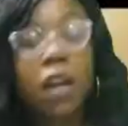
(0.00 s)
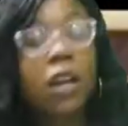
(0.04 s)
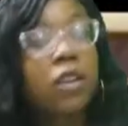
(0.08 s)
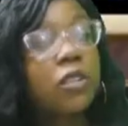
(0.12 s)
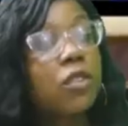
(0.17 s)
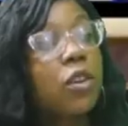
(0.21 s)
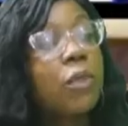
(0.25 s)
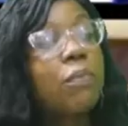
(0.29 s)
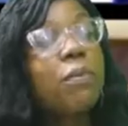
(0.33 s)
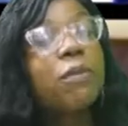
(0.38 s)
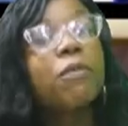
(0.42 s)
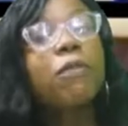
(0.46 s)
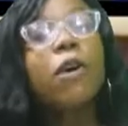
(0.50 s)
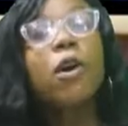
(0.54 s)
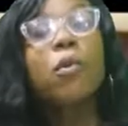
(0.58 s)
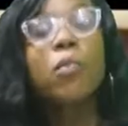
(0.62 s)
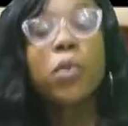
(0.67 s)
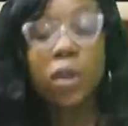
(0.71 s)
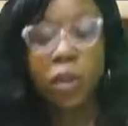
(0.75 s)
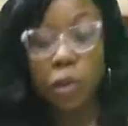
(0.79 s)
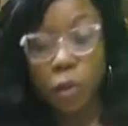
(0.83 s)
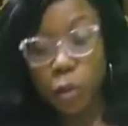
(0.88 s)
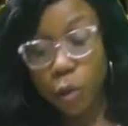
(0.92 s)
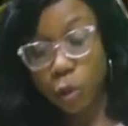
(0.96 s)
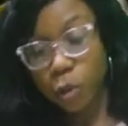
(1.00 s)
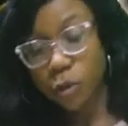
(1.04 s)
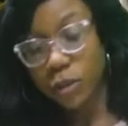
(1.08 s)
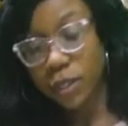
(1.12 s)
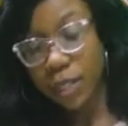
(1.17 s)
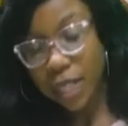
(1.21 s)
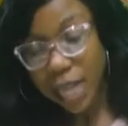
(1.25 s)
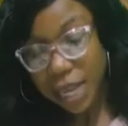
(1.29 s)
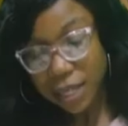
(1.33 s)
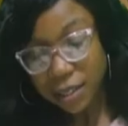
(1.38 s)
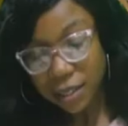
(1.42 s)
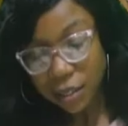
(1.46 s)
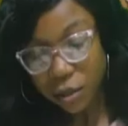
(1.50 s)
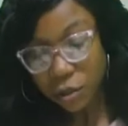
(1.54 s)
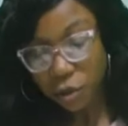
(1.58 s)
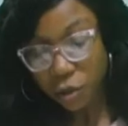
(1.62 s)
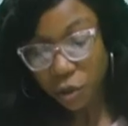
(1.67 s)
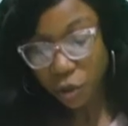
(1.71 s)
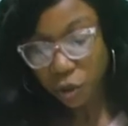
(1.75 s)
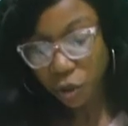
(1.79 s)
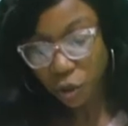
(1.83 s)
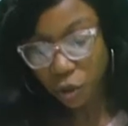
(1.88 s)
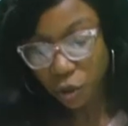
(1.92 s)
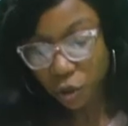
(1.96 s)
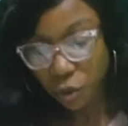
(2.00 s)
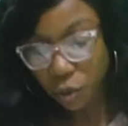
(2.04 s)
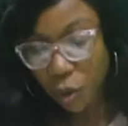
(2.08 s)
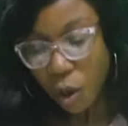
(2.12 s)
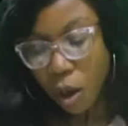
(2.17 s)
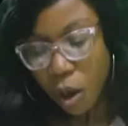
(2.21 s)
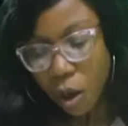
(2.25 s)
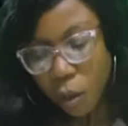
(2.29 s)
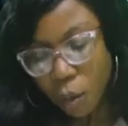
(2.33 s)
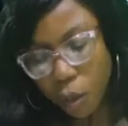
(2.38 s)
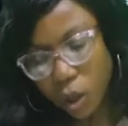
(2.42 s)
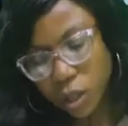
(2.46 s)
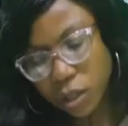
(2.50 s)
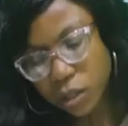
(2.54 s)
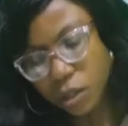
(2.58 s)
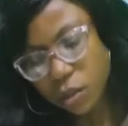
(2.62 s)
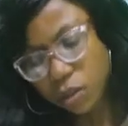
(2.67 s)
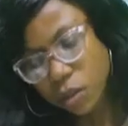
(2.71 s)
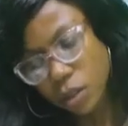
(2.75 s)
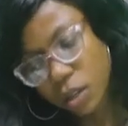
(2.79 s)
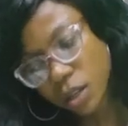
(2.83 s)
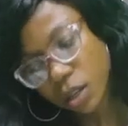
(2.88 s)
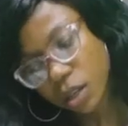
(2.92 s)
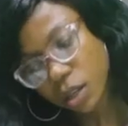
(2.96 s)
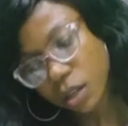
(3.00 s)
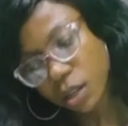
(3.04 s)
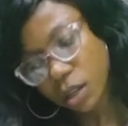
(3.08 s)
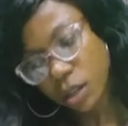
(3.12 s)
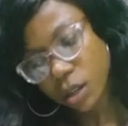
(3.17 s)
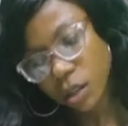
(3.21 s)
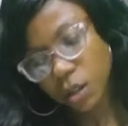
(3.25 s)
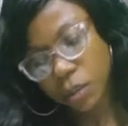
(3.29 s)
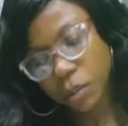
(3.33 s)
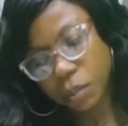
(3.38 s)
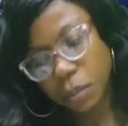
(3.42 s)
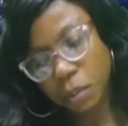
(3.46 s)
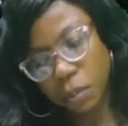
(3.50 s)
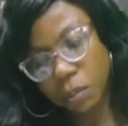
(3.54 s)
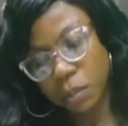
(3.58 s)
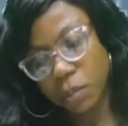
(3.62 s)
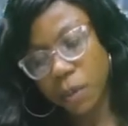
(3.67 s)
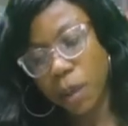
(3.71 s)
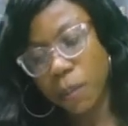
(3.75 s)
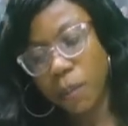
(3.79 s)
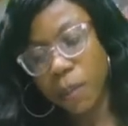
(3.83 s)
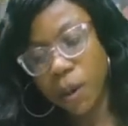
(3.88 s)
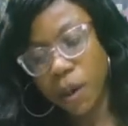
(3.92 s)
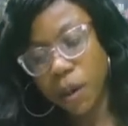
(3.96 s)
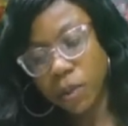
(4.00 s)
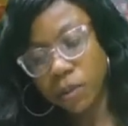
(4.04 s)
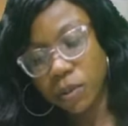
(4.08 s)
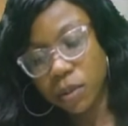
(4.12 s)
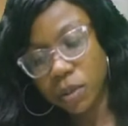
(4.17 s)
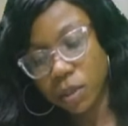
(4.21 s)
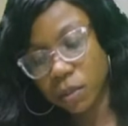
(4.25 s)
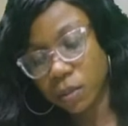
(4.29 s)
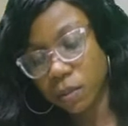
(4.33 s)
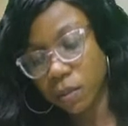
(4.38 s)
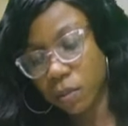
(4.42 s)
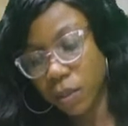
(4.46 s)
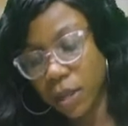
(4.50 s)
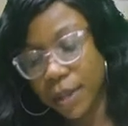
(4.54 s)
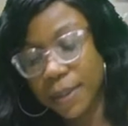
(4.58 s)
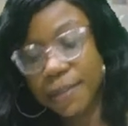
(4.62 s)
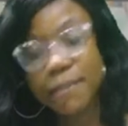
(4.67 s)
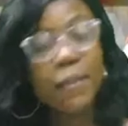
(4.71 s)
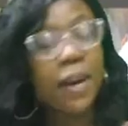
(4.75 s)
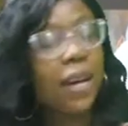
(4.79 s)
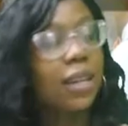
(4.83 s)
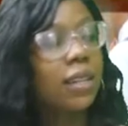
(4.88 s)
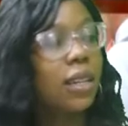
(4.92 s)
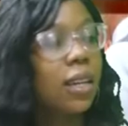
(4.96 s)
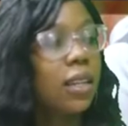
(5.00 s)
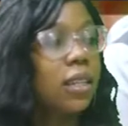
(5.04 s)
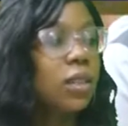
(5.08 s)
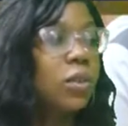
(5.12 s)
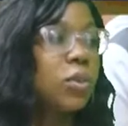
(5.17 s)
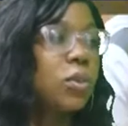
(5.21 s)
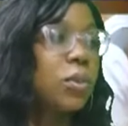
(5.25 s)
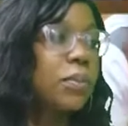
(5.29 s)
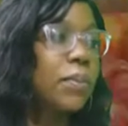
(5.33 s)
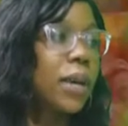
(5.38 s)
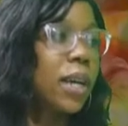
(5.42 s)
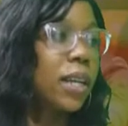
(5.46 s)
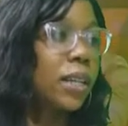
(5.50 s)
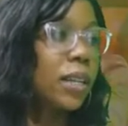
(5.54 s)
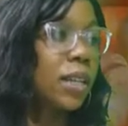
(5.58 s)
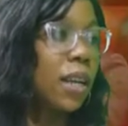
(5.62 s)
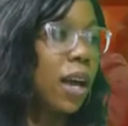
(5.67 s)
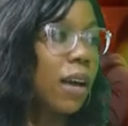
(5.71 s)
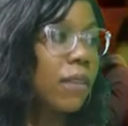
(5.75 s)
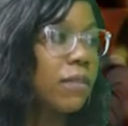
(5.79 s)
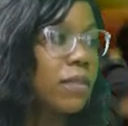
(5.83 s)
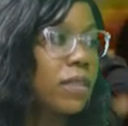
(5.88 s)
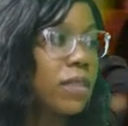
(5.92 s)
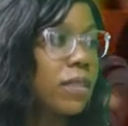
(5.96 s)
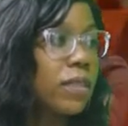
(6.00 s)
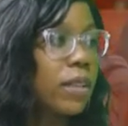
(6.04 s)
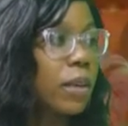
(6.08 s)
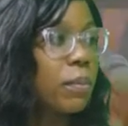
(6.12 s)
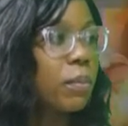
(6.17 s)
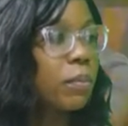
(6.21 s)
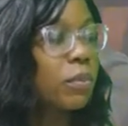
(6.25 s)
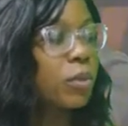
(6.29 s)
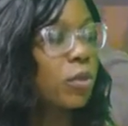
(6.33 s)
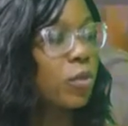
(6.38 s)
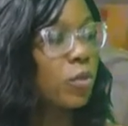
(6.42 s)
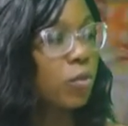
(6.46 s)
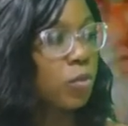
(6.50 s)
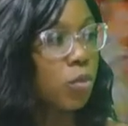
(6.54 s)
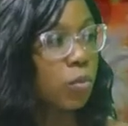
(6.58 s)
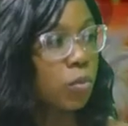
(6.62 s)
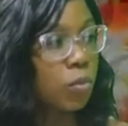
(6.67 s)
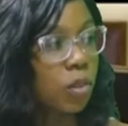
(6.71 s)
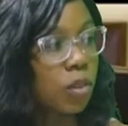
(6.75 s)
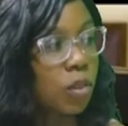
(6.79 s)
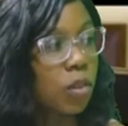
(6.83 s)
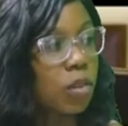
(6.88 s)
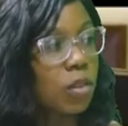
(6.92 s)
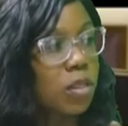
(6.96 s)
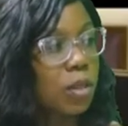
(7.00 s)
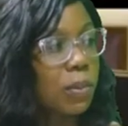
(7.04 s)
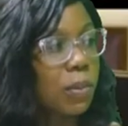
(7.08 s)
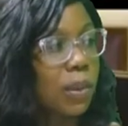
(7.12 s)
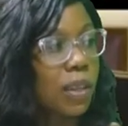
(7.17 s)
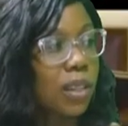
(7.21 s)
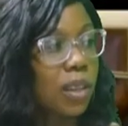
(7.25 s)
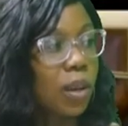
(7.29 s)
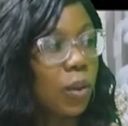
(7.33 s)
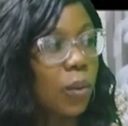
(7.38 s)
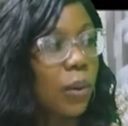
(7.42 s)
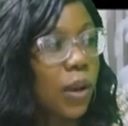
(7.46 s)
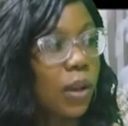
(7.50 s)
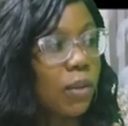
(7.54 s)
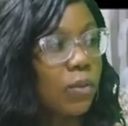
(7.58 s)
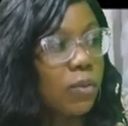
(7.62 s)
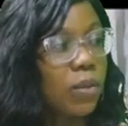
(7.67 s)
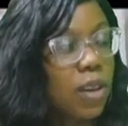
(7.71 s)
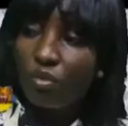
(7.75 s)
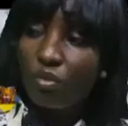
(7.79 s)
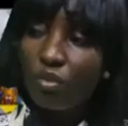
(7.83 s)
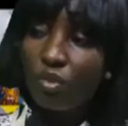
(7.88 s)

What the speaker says: So before we close, lastly on this show, what do you think about a man and a woman having separate room, husband and wife?